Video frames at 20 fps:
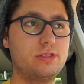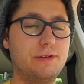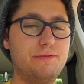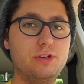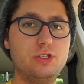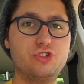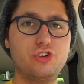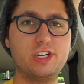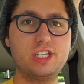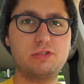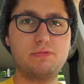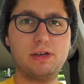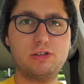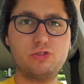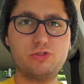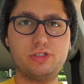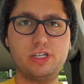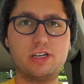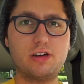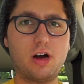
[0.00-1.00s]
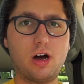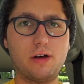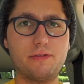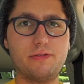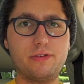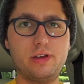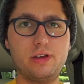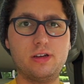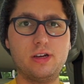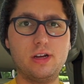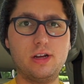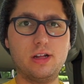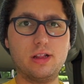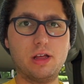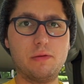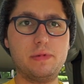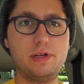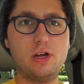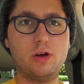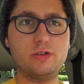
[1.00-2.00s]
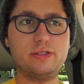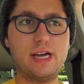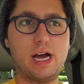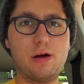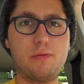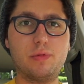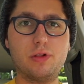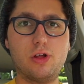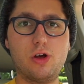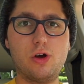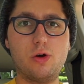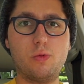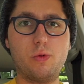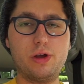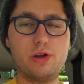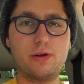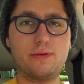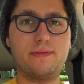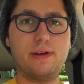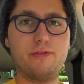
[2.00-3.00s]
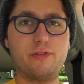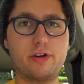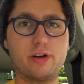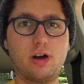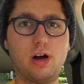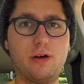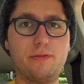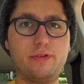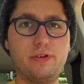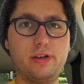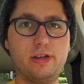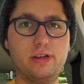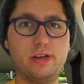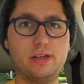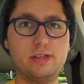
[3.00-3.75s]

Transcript: If you drink specialty coffee, let me know down below what your favorite coffee